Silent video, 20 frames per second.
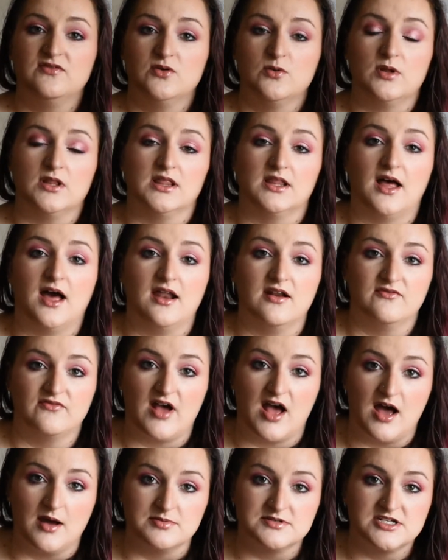you a lot of
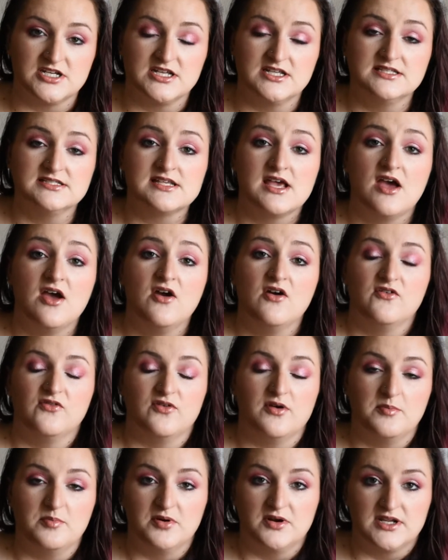options
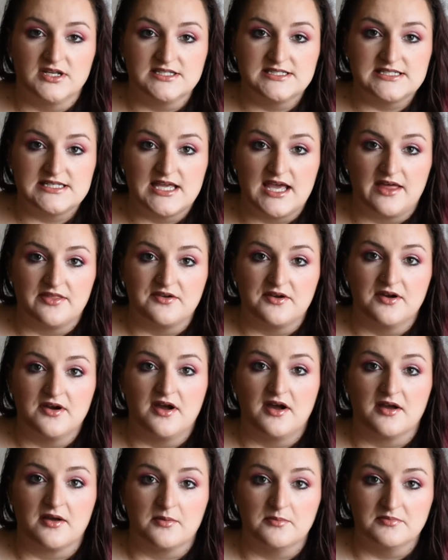for putting together
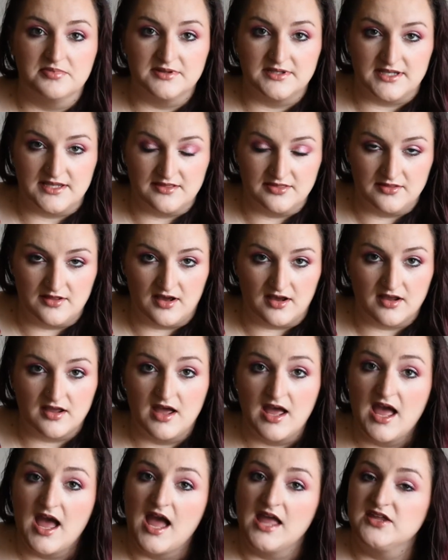a complete look.
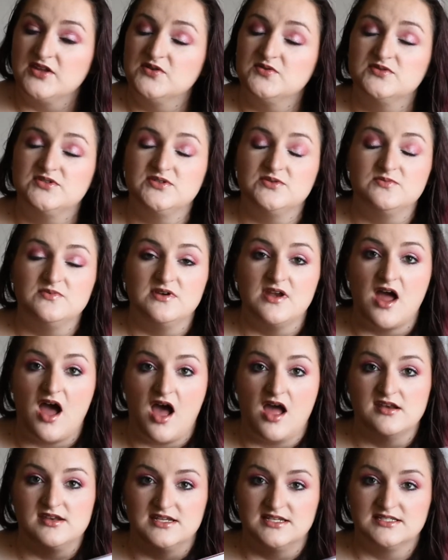You do
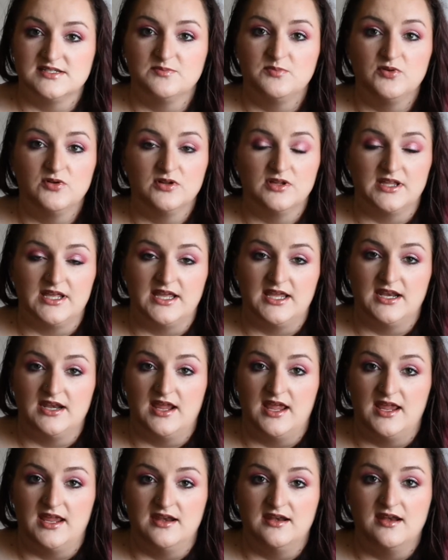not need to pull in
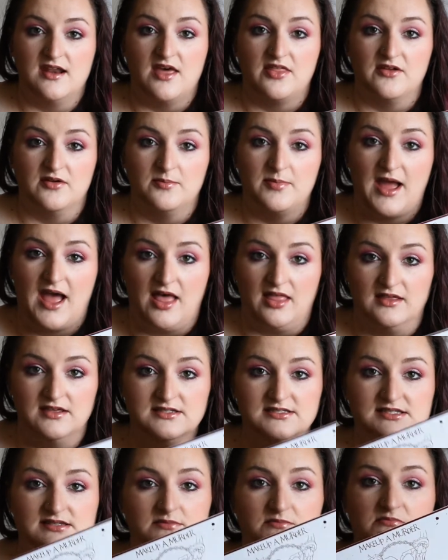another
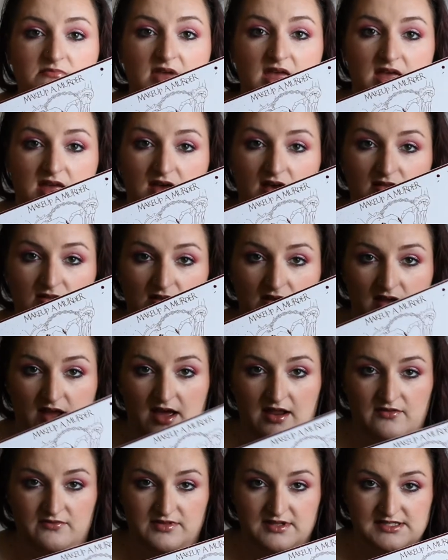palette to make a look
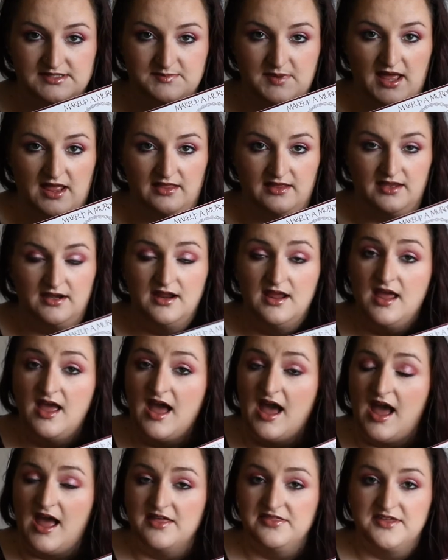out of this palette.
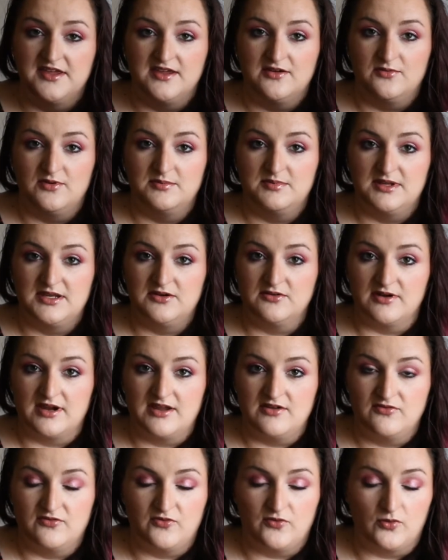I think it would be
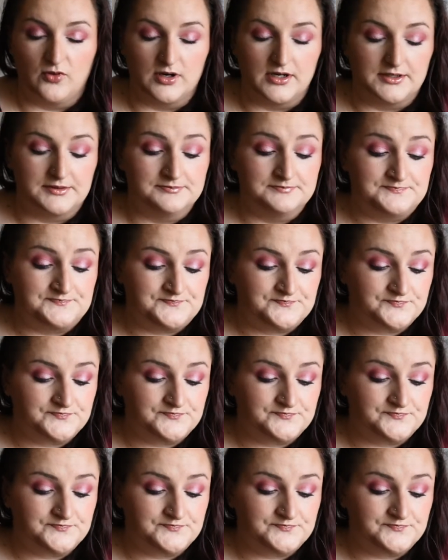great for